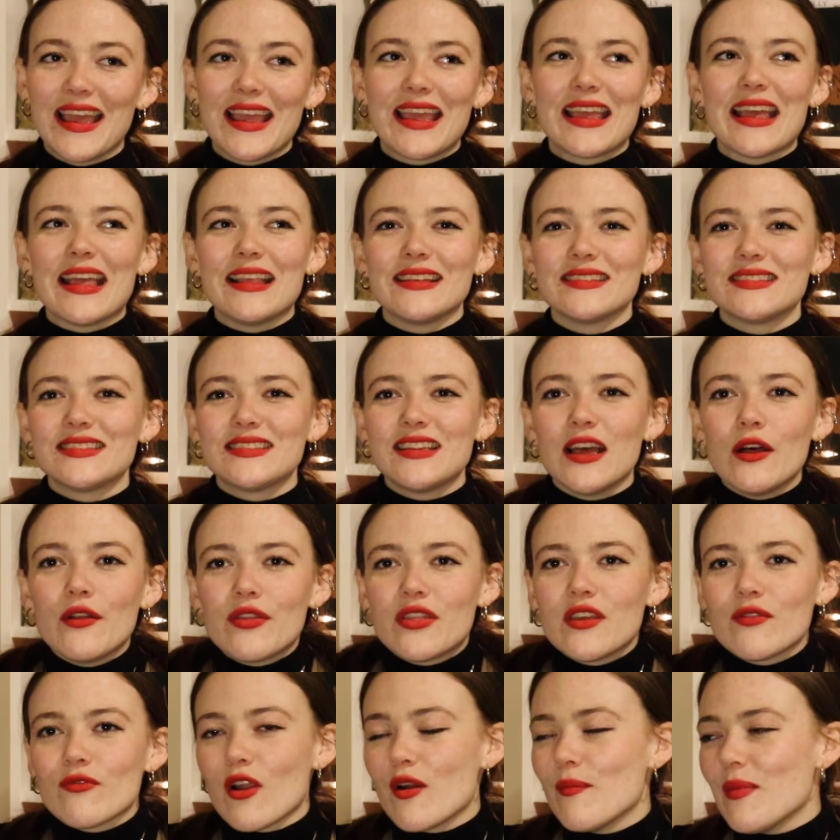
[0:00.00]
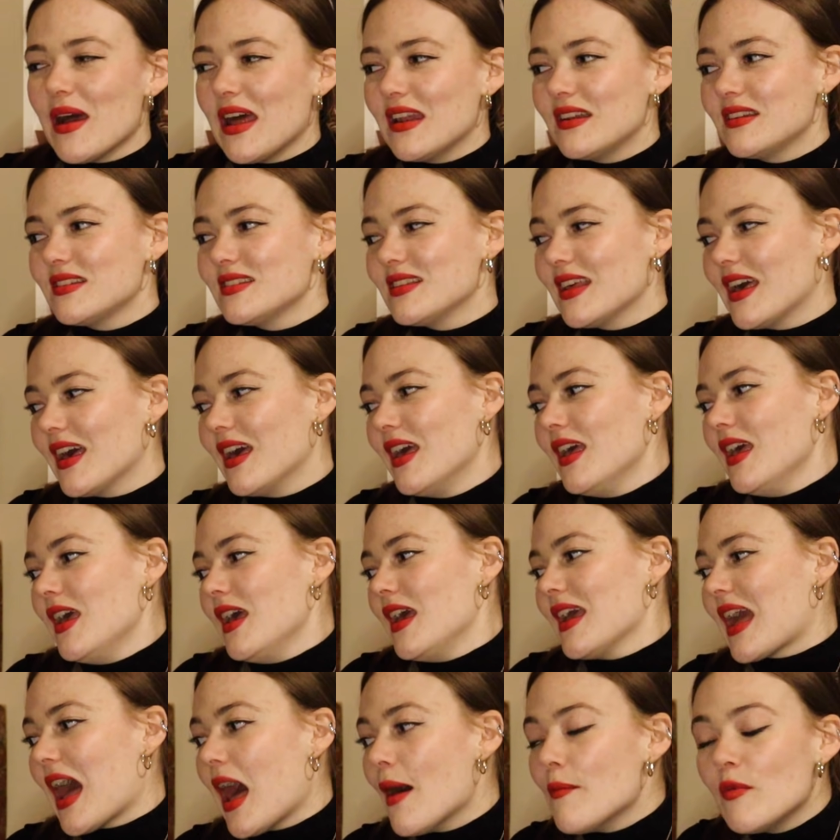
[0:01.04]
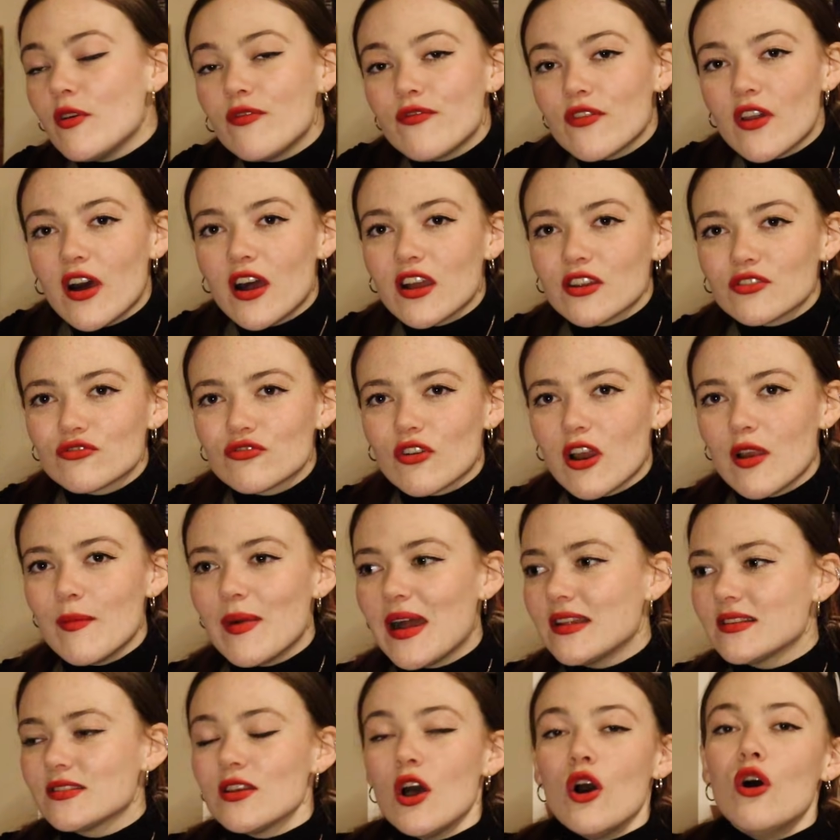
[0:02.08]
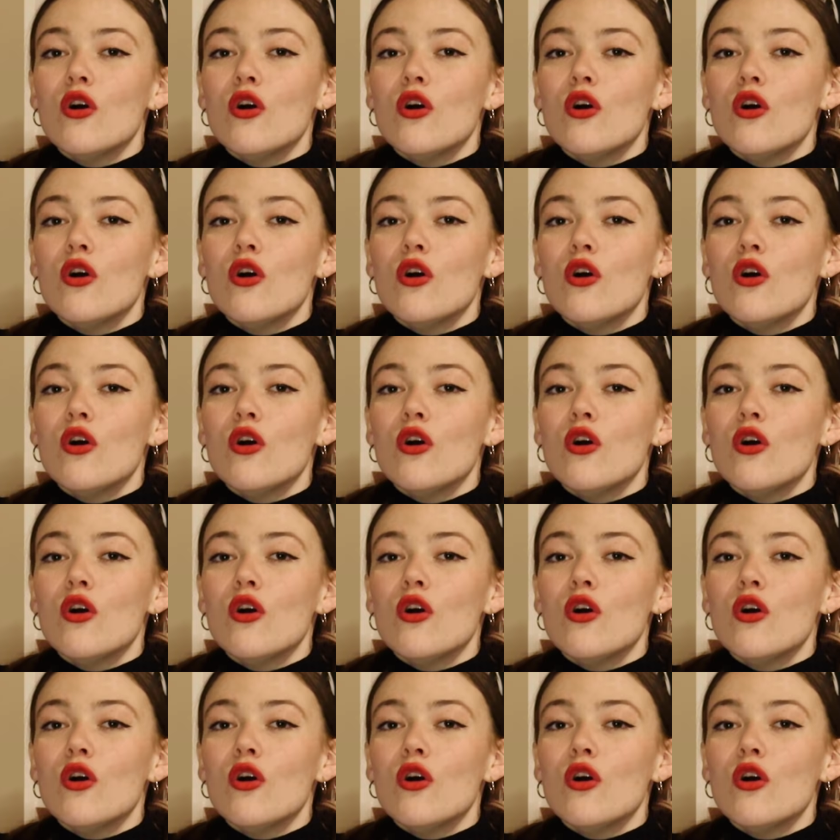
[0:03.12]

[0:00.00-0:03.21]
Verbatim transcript: like stealthy romance. They're camouflage romance.